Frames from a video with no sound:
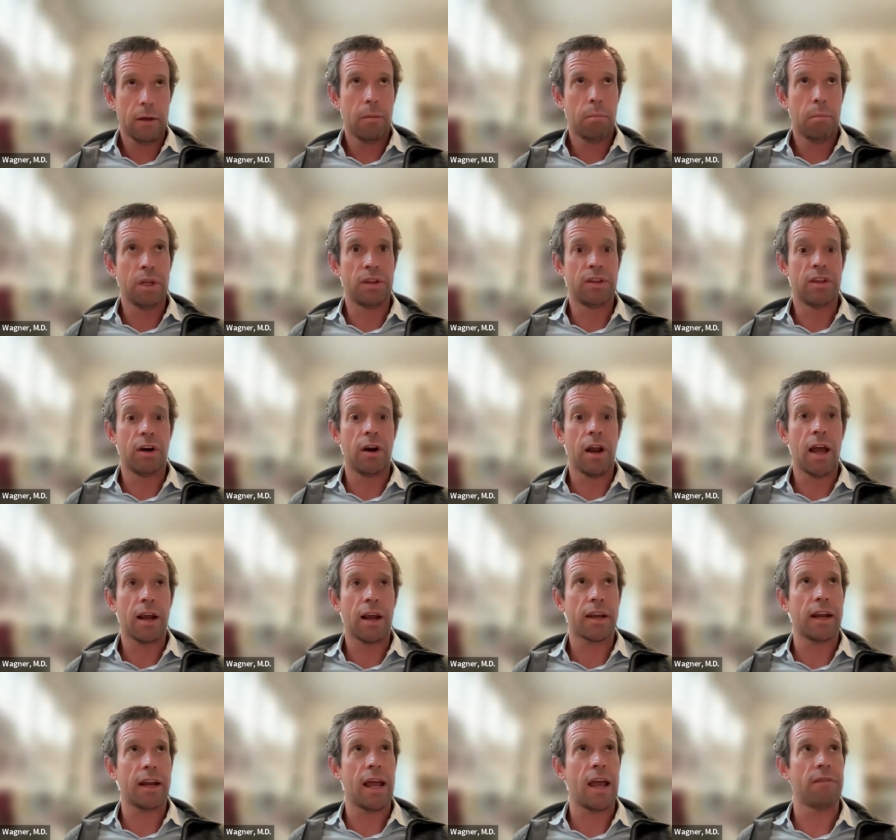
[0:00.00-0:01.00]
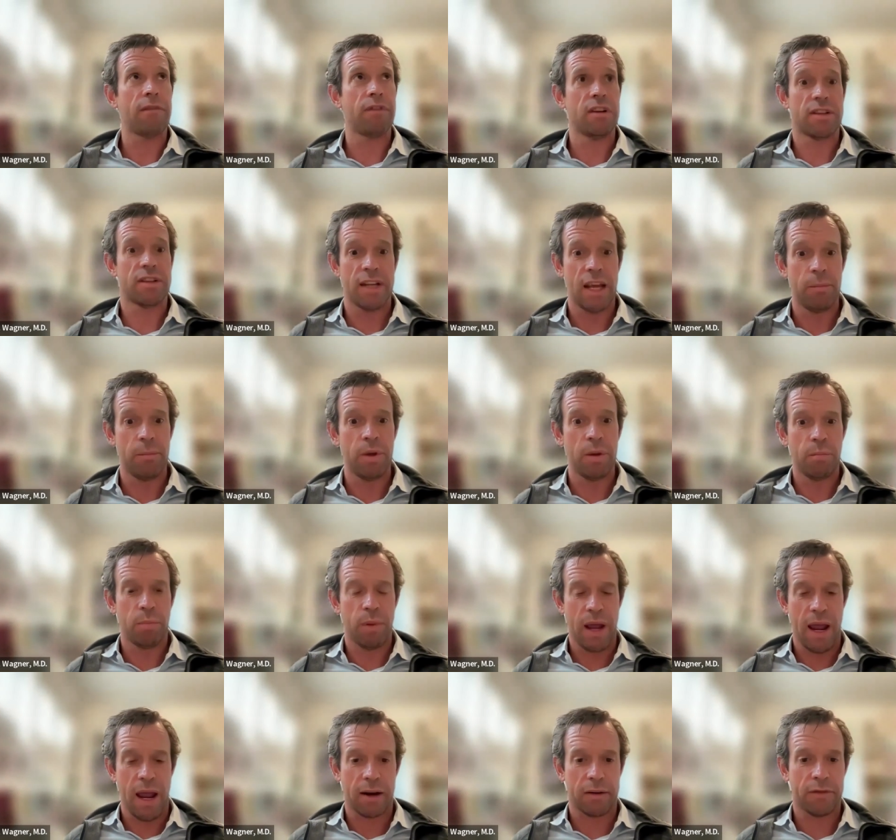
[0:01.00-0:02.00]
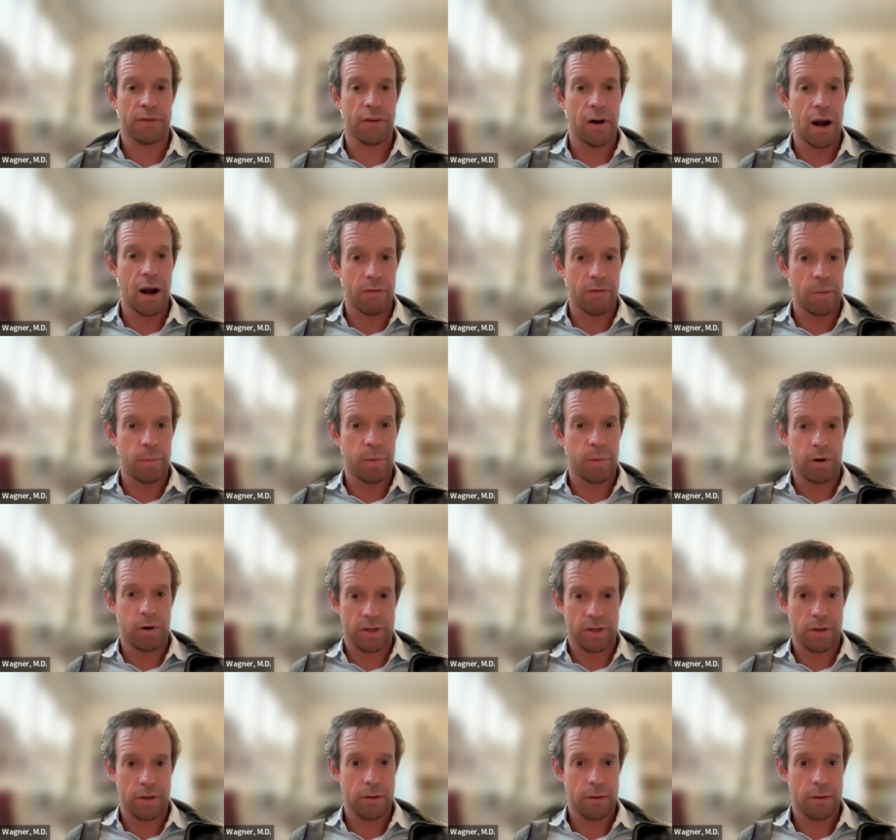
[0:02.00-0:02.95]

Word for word: but they're not going to have the same impact for every person.